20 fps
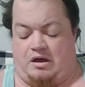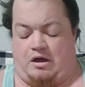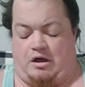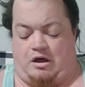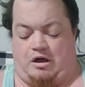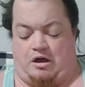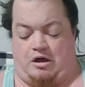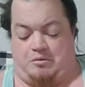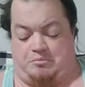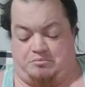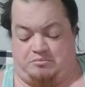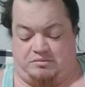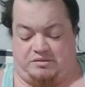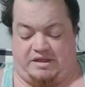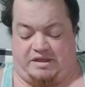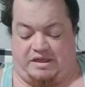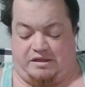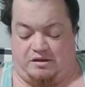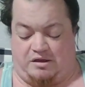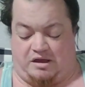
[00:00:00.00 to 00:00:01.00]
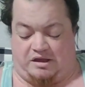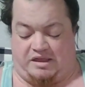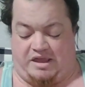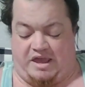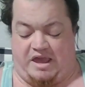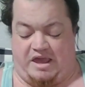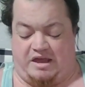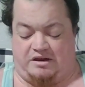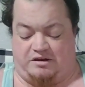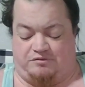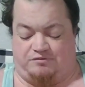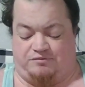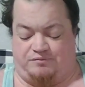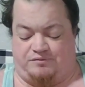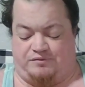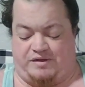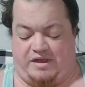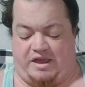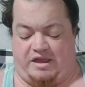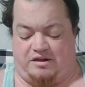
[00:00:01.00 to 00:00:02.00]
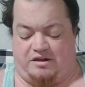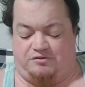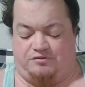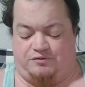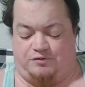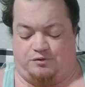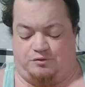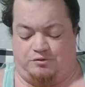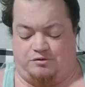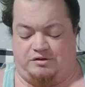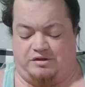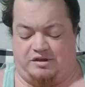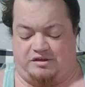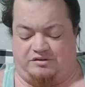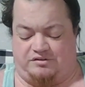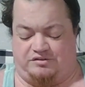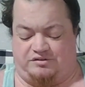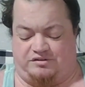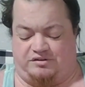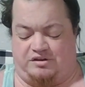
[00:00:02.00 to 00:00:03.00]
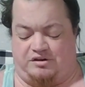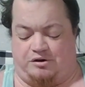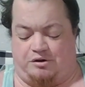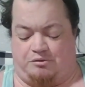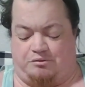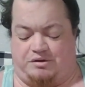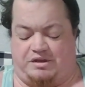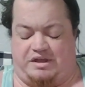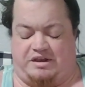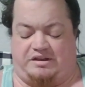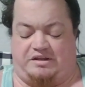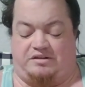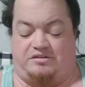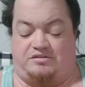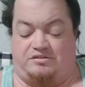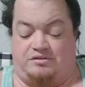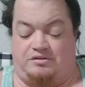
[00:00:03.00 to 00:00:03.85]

Um, a can of canned food because, you know, kitty.